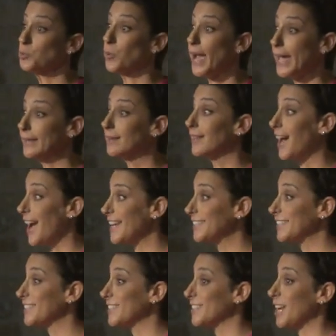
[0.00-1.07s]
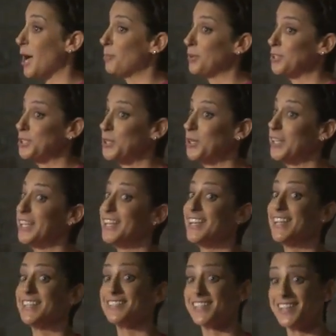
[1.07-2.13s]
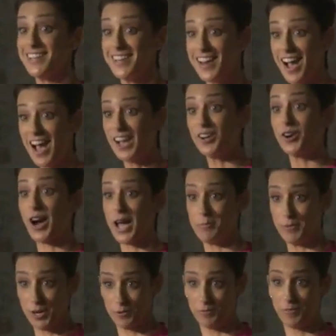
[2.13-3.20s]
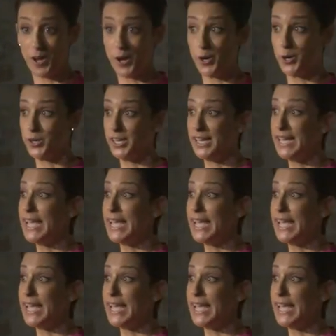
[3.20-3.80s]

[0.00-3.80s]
red lights as an opportunity to not grab your phone